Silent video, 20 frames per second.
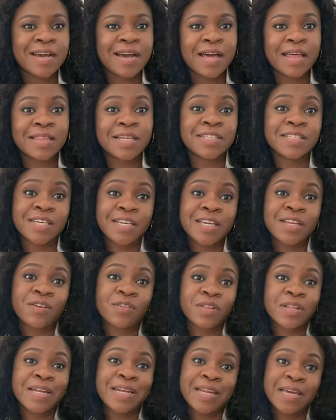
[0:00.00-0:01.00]
and then taking
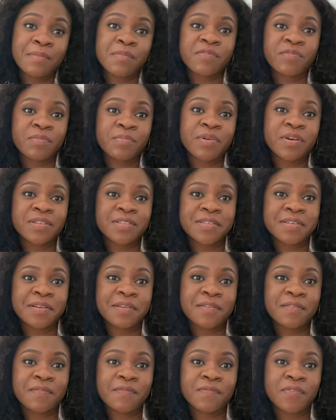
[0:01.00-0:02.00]
on the name of the
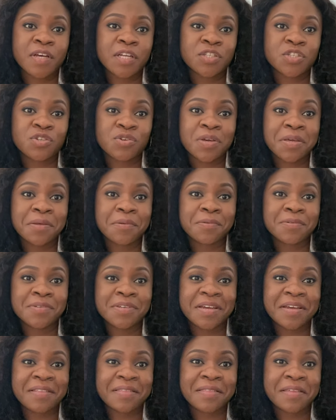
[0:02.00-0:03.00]
person that you killed to
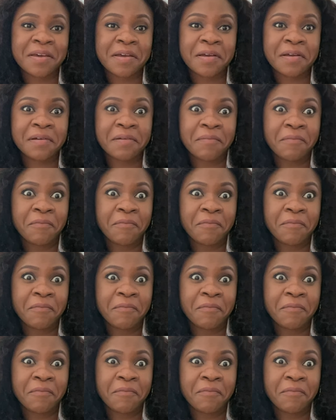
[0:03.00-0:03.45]
get there.